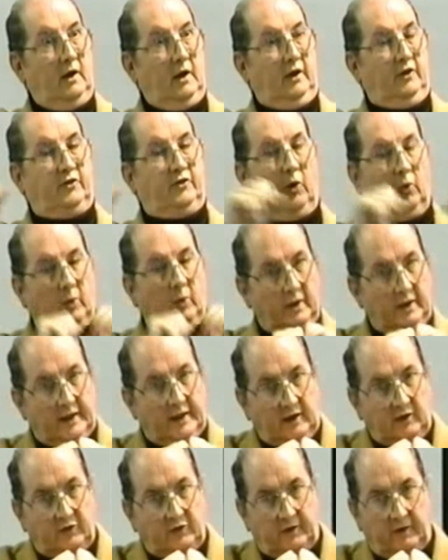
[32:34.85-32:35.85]
It's a
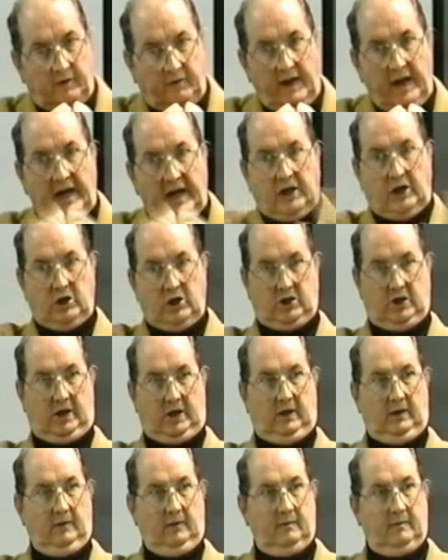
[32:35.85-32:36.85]
release of energy.